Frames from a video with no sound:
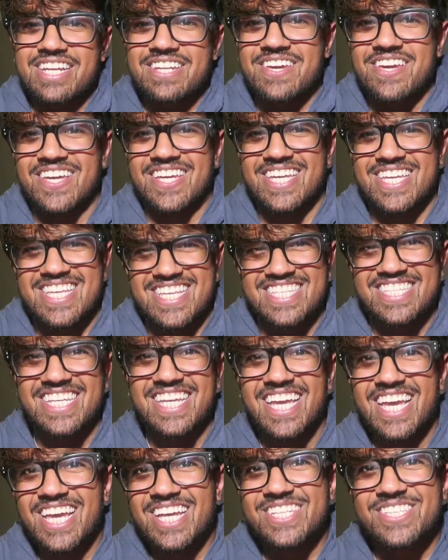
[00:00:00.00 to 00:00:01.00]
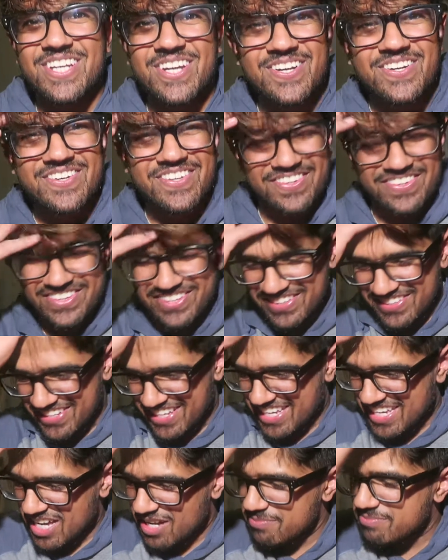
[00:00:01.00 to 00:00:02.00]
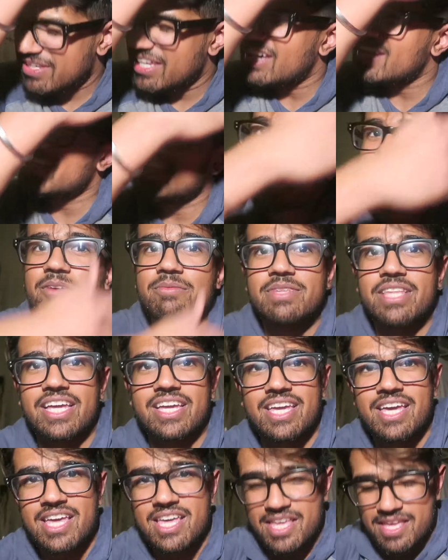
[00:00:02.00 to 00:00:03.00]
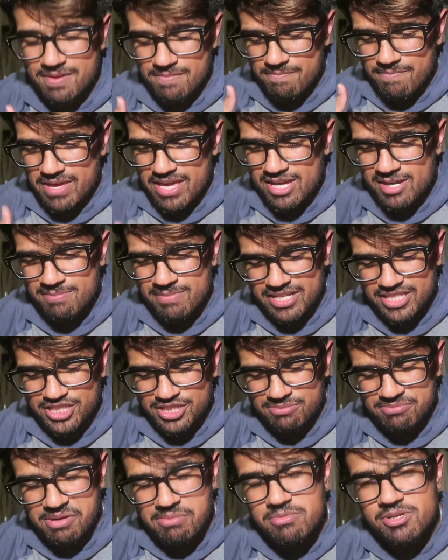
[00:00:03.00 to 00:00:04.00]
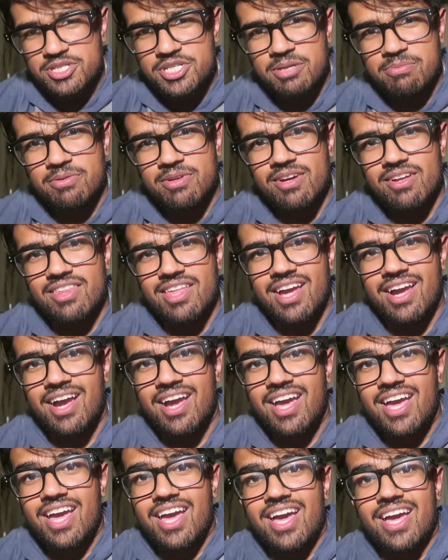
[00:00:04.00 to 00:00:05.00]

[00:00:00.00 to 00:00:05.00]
Anyways, so he, he helped me out. He helped me like make my gym membership and all that.